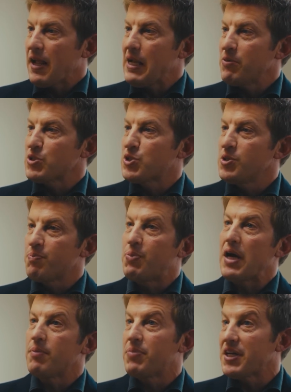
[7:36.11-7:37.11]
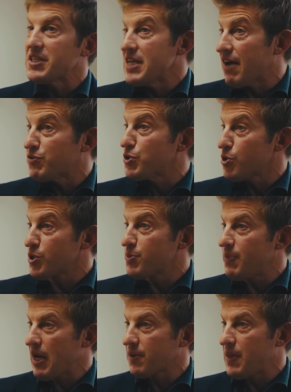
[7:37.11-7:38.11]
It was, but it didn't have
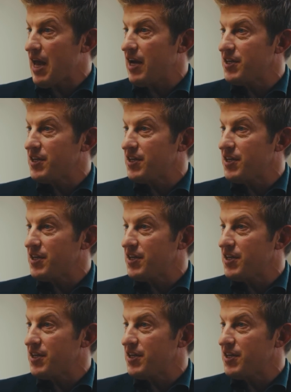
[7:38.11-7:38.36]
search back then.